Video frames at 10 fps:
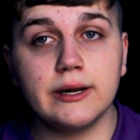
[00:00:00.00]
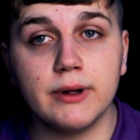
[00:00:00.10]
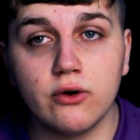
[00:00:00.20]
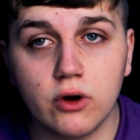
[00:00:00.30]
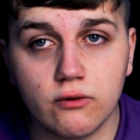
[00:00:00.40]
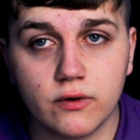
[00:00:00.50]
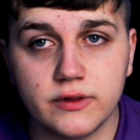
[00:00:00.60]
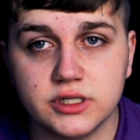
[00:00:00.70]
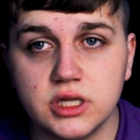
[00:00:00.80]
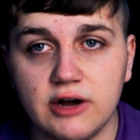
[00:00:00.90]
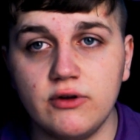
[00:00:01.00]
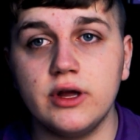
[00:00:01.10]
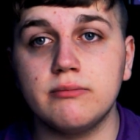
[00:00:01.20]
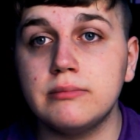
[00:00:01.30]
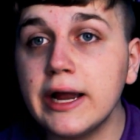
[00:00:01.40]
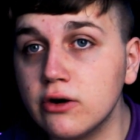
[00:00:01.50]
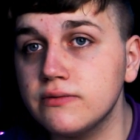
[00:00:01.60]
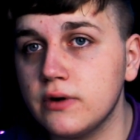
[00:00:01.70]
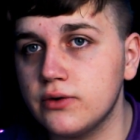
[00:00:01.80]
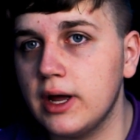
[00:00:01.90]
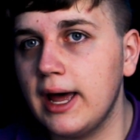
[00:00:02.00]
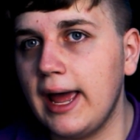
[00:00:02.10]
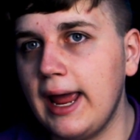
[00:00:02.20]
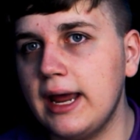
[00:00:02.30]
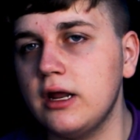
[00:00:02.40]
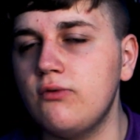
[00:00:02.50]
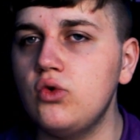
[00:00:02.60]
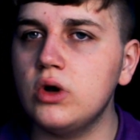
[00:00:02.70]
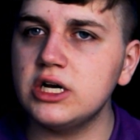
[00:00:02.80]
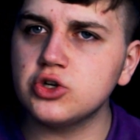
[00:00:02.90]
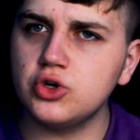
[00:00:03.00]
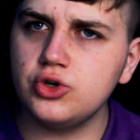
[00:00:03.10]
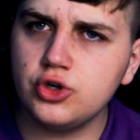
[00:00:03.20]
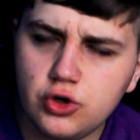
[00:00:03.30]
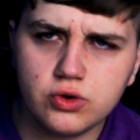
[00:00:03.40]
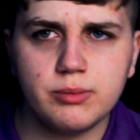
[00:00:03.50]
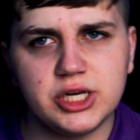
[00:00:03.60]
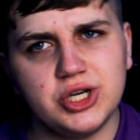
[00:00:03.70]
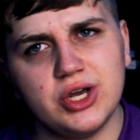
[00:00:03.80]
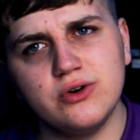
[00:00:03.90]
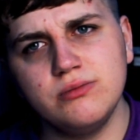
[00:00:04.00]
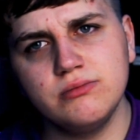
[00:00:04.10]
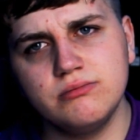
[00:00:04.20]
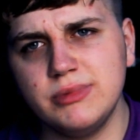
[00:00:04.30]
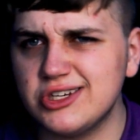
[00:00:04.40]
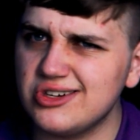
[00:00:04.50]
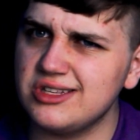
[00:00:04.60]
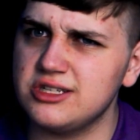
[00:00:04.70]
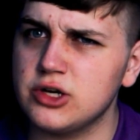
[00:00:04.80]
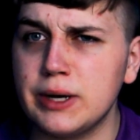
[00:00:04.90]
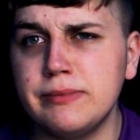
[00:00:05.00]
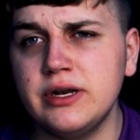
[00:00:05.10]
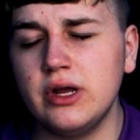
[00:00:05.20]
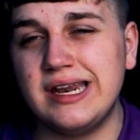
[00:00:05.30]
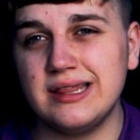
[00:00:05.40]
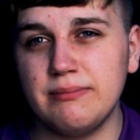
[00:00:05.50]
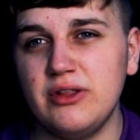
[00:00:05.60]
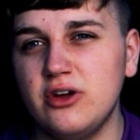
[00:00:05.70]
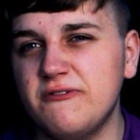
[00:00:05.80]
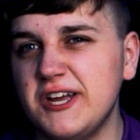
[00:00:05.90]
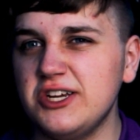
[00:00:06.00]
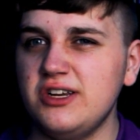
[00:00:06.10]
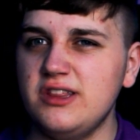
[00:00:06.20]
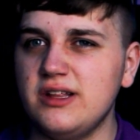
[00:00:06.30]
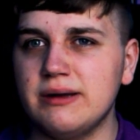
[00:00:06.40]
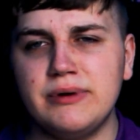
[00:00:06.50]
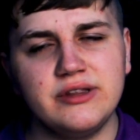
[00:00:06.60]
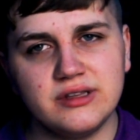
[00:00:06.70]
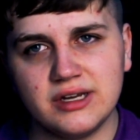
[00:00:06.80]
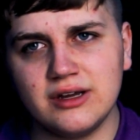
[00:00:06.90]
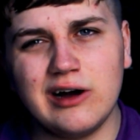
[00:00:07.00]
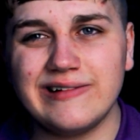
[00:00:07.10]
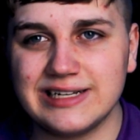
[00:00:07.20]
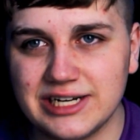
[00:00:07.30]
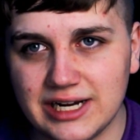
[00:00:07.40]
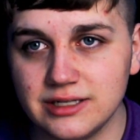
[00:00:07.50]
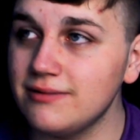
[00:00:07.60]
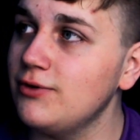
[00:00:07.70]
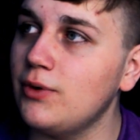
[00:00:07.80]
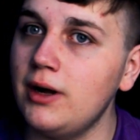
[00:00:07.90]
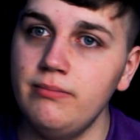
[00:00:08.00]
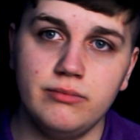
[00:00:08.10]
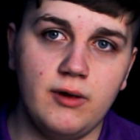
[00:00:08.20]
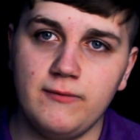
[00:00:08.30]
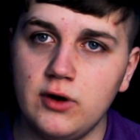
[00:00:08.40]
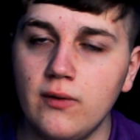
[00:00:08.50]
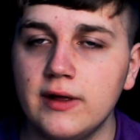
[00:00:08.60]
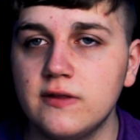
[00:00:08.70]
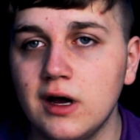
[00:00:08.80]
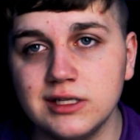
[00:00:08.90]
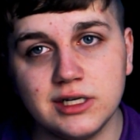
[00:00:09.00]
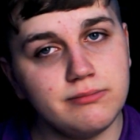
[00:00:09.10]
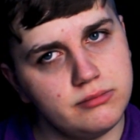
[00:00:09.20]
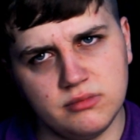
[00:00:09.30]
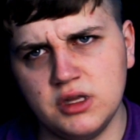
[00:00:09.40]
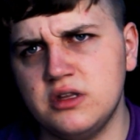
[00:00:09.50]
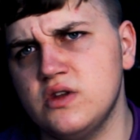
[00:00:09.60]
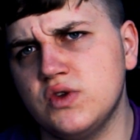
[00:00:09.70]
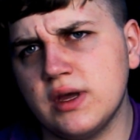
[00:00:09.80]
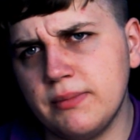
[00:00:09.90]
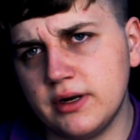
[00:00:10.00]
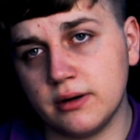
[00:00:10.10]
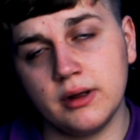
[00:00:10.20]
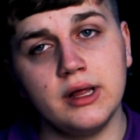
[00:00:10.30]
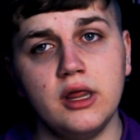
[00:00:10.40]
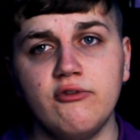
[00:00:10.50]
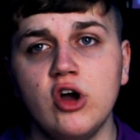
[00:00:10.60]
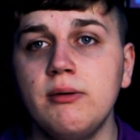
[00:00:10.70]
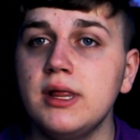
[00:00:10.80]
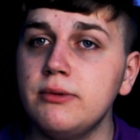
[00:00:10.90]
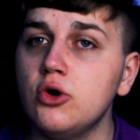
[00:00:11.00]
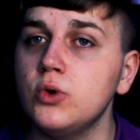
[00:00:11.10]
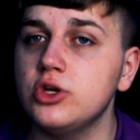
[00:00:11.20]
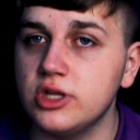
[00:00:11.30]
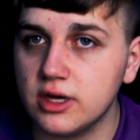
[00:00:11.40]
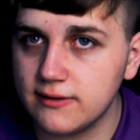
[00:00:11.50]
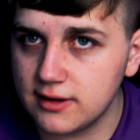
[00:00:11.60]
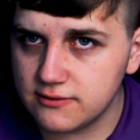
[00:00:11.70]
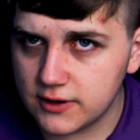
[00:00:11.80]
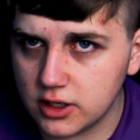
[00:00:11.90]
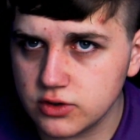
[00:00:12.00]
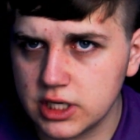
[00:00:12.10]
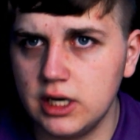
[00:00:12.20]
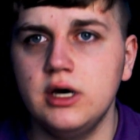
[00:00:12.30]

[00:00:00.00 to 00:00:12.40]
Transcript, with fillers: to be going over this lavalier microphone. And if you guys are new to my channel, make sure to hit the subscribe button and hit the bell notification, hit the like button thing, all that jazz if you want. If you don't like the content, hit the dislike button. Leave a comment, let me know what you think of these videos.